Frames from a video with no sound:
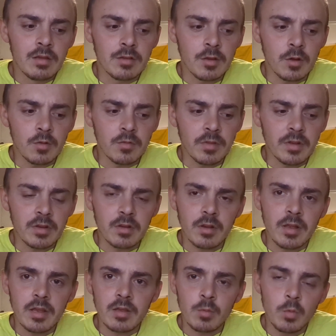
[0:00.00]
you know, they're
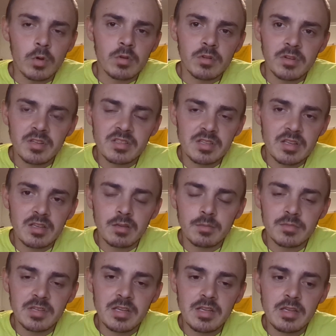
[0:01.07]
a wilderness
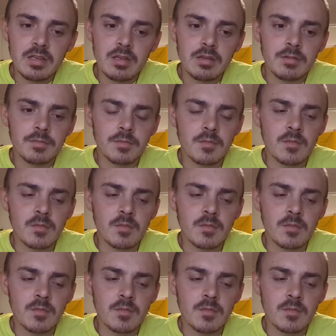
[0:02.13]
EMT,